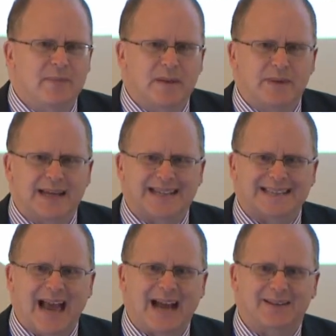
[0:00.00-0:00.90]
may be
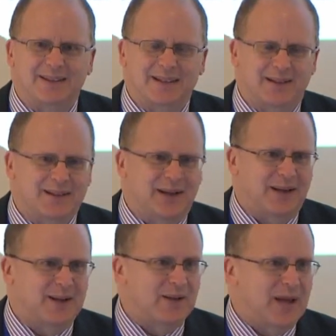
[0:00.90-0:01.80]
exactly
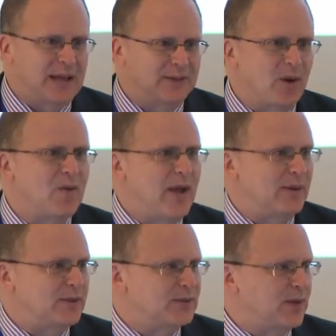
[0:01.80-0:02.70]
uh, a
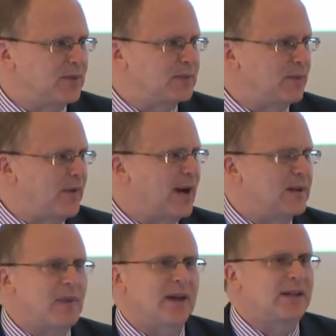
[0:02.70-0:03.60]
low-value service
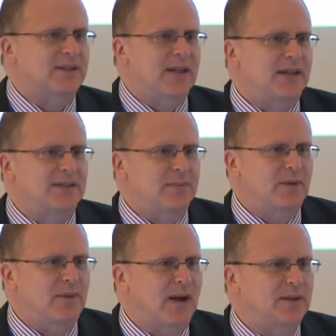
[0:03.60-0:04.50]
provided by the exact same
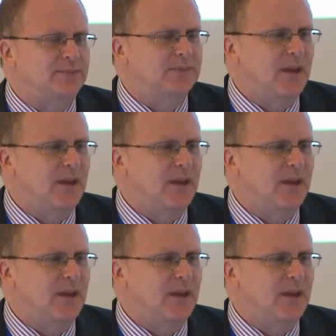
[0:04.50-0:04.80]
provider.